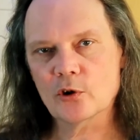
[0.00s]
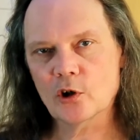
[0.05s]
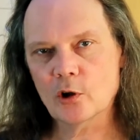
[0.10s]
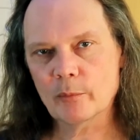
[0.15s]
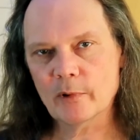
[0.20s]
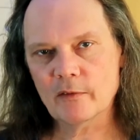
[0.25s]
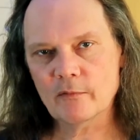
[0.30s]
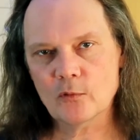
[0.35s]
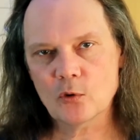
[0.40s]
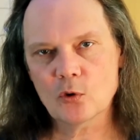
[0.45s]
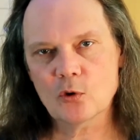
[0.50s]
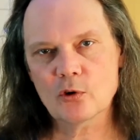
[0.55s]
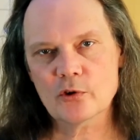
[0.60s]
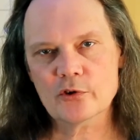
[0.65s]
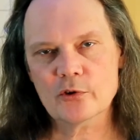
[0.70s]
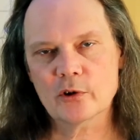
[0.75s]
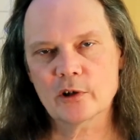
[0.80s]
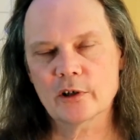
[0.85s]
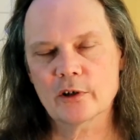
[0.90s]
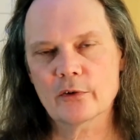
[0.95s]
all my vocals
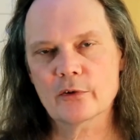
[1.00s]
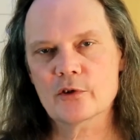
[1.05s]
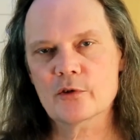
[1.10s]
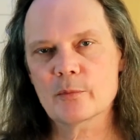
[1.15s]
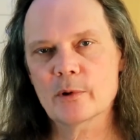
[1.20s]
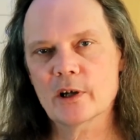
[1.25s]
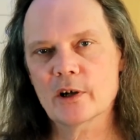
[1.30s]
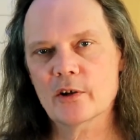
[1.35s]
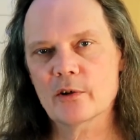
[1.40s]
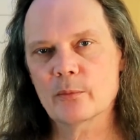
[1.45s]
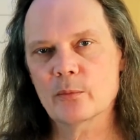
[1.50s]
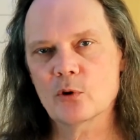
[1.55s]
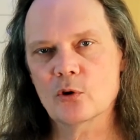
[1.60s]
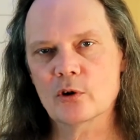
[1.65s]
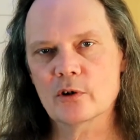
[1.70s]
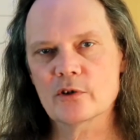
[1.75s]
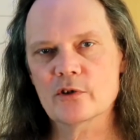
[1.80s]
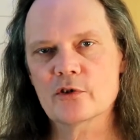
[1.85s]
are on another spot of the board,